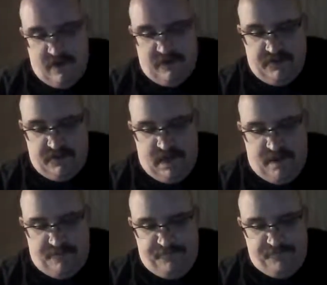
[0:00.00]
Now the
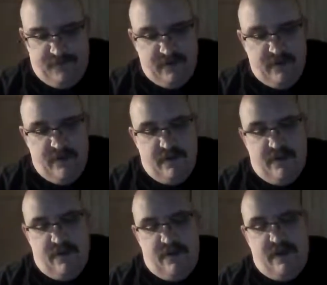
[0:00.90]
top
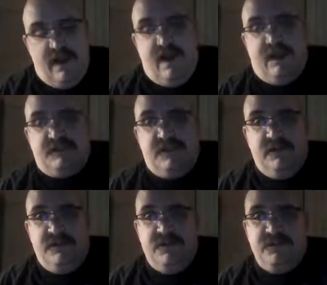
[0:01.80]
has
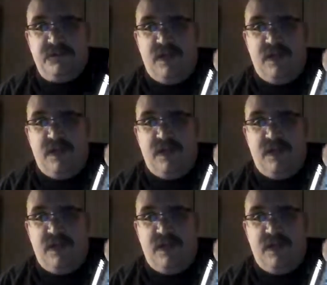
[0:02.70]
2